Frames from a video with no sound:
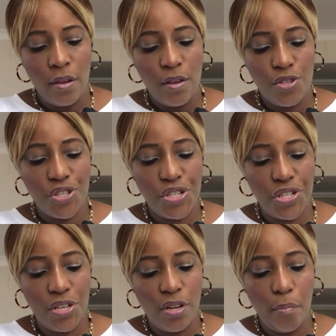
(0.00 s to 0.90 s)

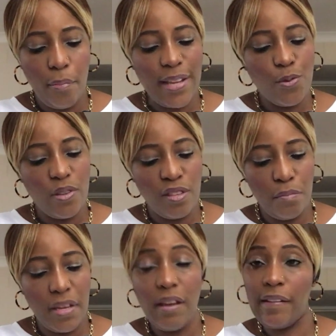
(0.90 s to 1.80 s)
She met with
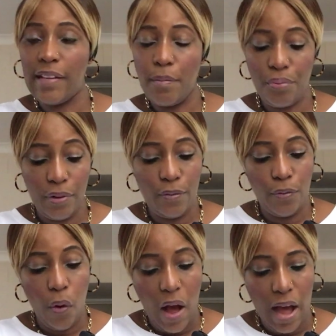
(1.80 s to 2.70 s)
me and I prayed
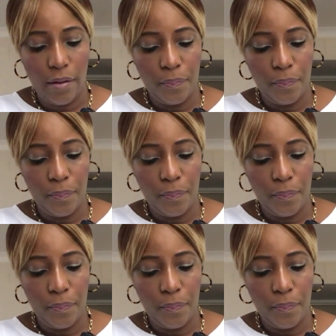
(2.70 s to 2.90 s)
for her.